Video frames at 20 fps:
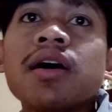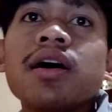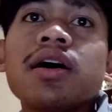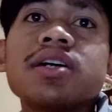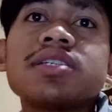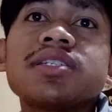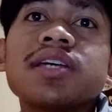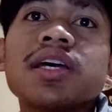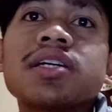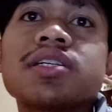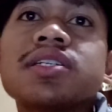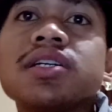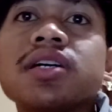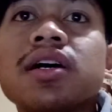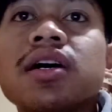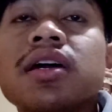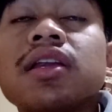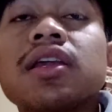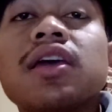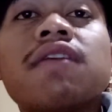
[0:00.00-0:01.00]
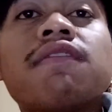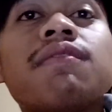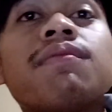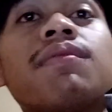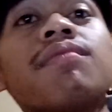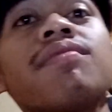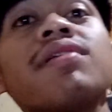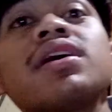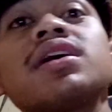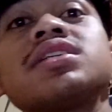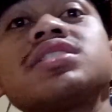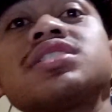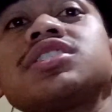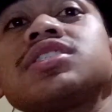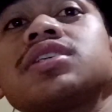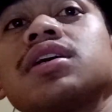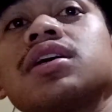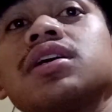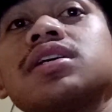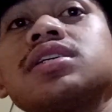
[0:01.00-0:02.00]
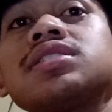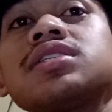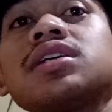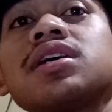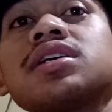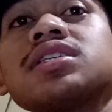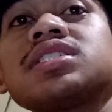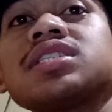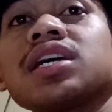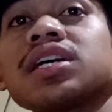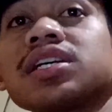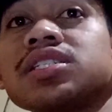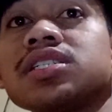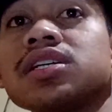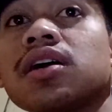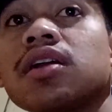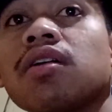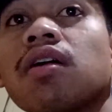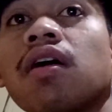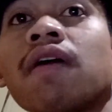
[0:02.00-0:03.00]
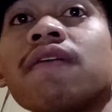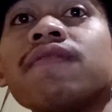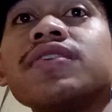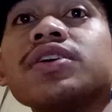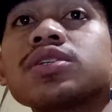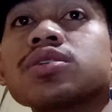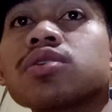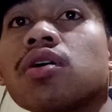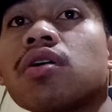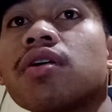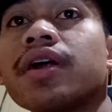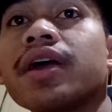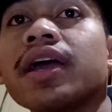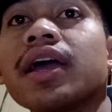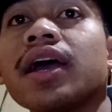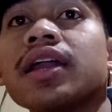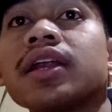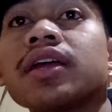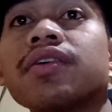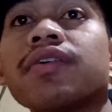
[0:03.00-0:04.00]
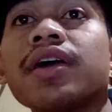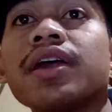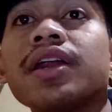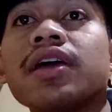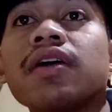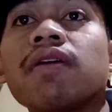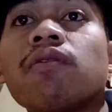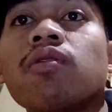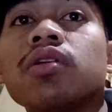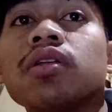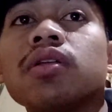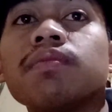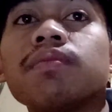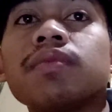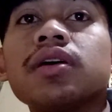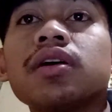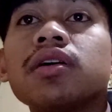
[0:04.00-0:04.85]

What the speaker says: A section given feedback is a section of the scoring and grading will